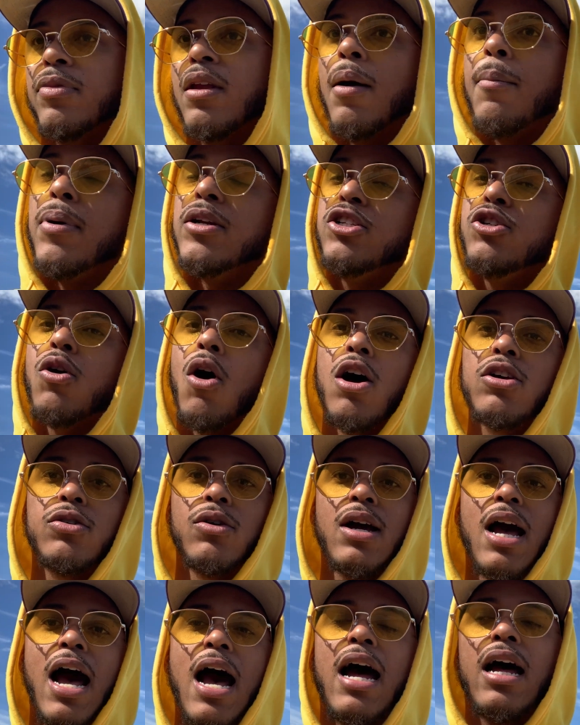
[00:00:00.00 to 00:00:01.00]
but you also
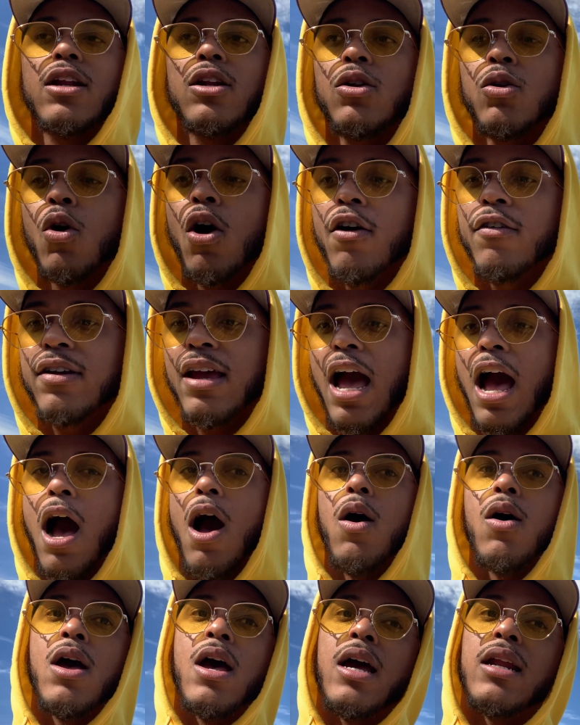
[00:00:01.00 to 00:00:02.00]
got North
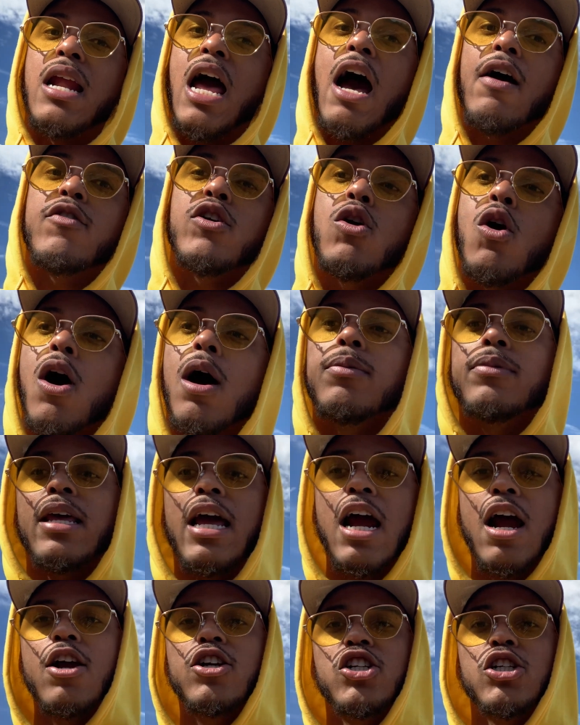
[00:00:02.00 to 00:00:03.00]
Cal. Now, if you go up
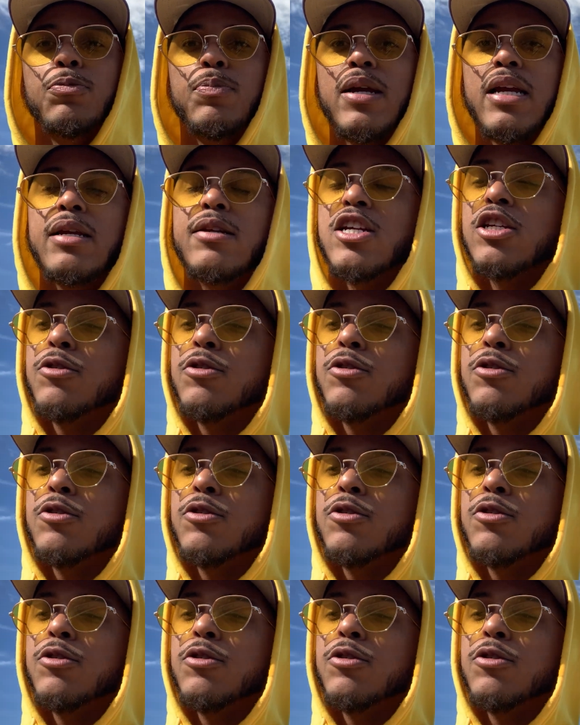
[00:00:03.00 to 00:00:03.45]
there, just be